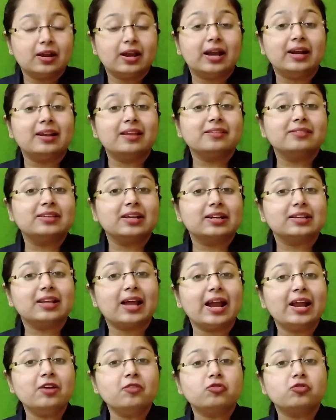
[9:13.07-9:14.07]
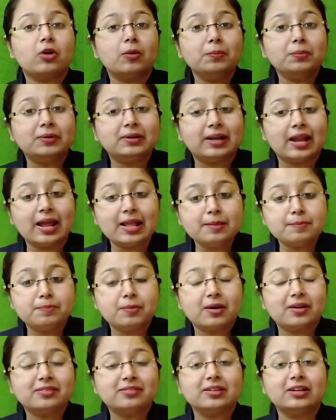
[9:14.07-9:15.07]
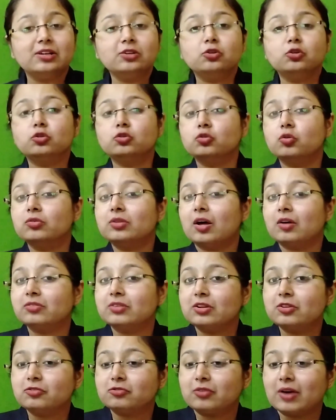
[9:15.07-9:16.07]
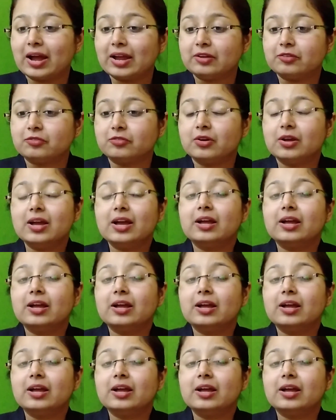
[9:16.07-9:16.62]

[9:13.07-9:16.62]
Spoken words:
It has declined from 10% to 2005